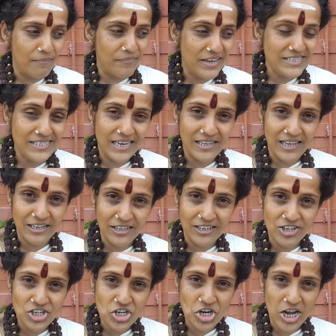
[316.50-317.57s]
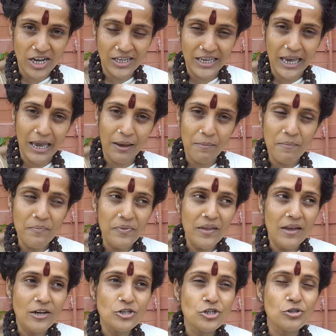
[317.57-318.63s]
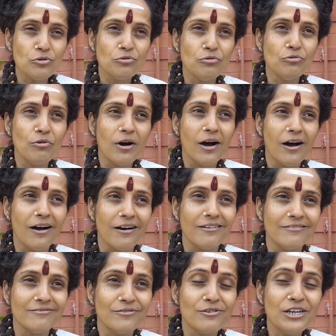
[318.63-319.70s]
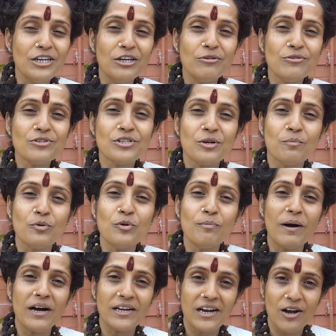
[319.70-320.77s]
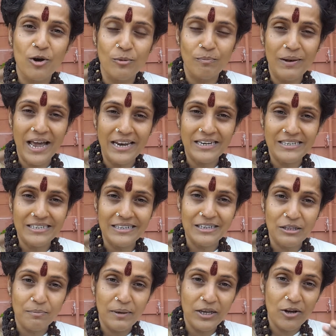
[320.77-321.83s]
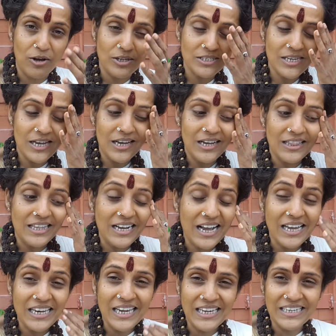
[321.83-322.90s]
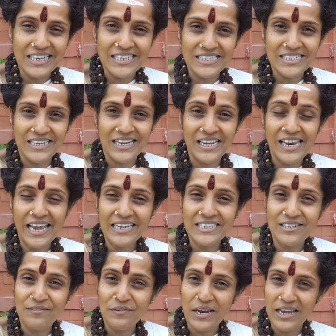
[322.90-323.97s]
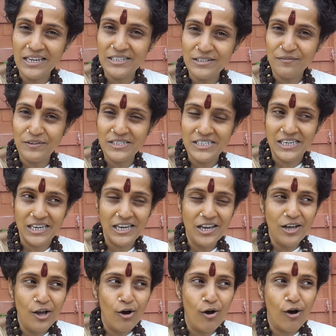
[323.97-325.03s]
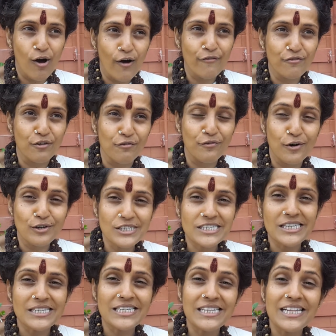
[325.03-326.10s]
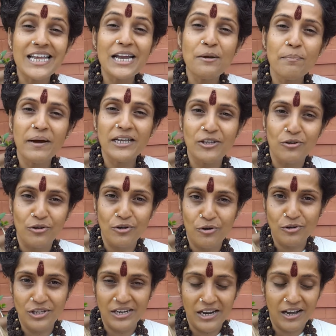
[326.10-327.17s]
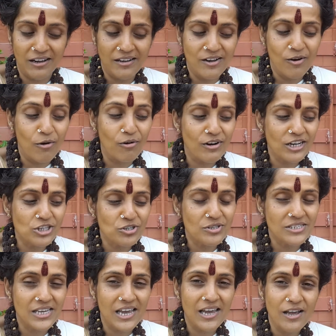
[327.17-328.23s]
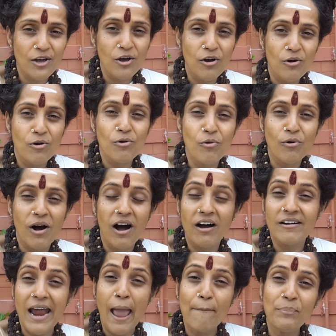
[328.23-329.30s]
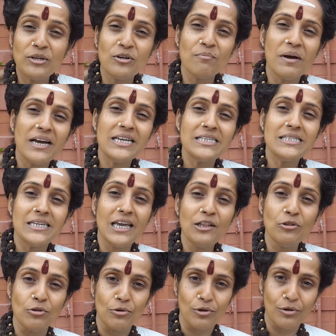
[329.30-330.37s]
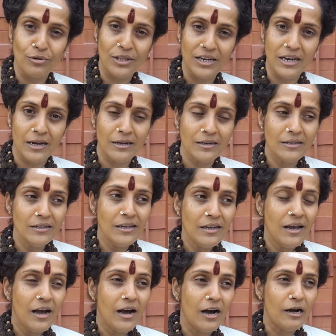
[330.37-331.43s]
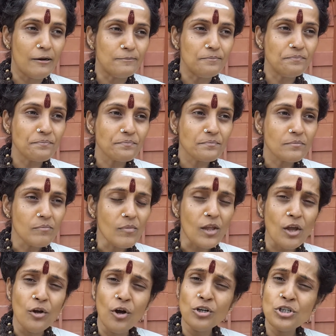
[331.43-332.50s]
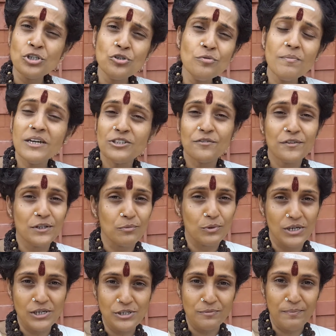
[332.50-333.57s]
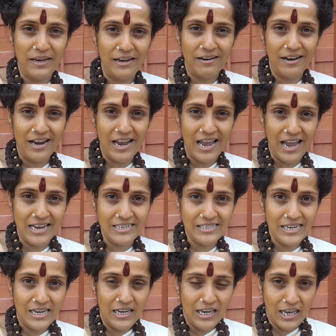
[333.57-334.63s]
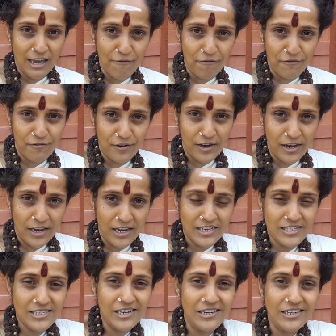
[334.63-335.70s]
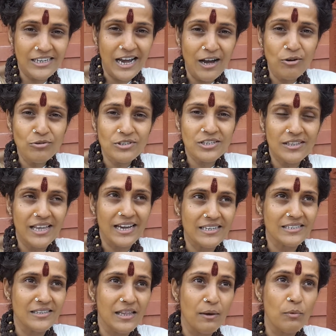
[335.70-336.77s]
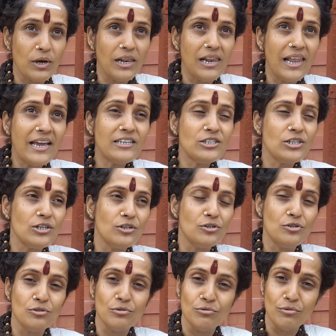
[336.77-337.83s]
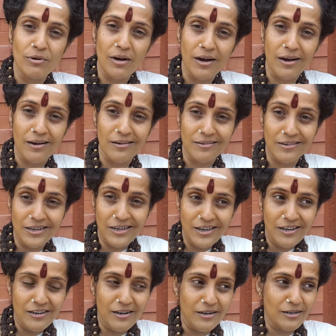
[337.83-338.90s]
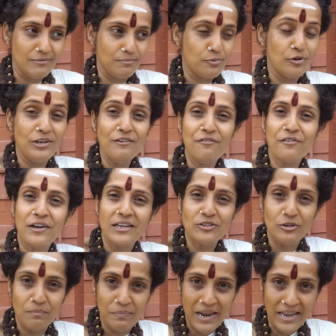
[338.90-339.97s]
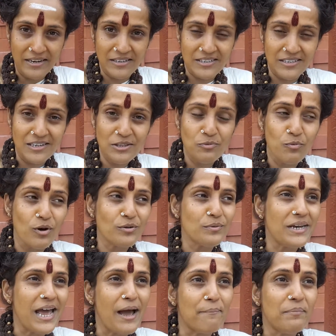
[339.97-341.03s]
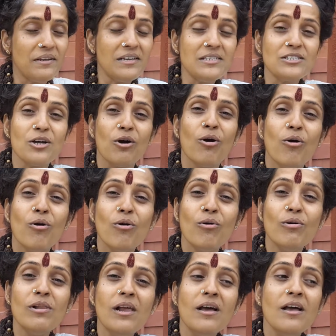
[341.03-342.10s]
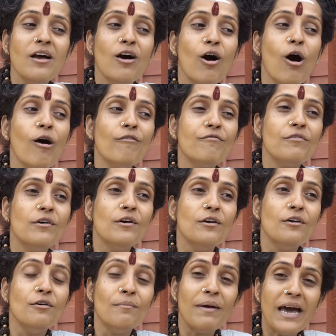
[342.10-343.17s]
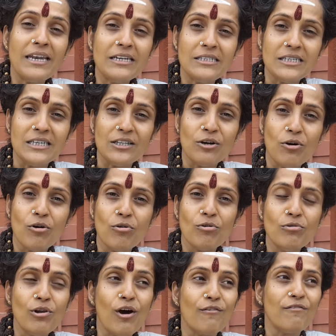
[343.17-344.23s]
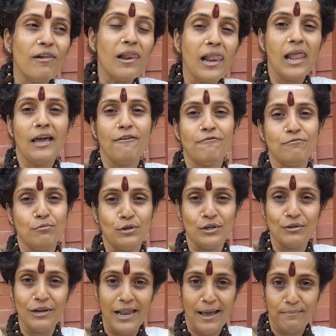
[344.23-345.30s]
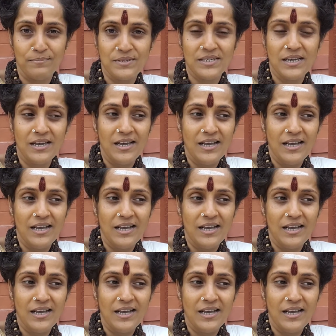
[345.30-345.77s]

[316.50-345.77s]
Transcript: They say that Krishna came to reduce the bhubhara on planet Earth because the cunningness, the collective negativity of the forces led by Duryodhana, or I should say who are epitomized in Duryodhana, got too much for the world to bear. And if it turned out that they were led to proliferate on planet Earth, what would happen is the whole of humanity, the whole of life would collapse.